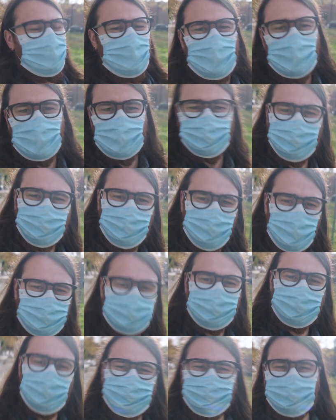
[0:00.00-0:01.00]
I am quite
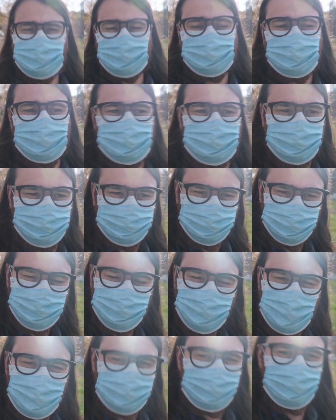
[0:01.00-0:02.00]
confident that it will
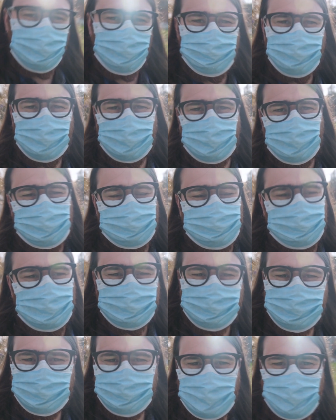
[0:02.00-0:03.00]
work though, because
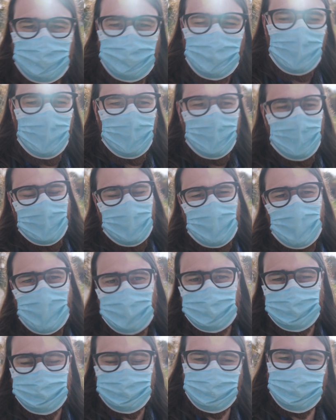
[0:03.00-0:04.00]
yesterday I
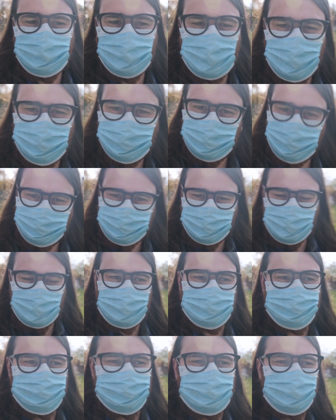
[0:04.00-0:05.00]
did a couple of
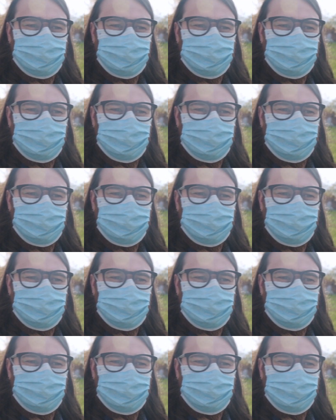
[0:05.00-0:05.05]
tests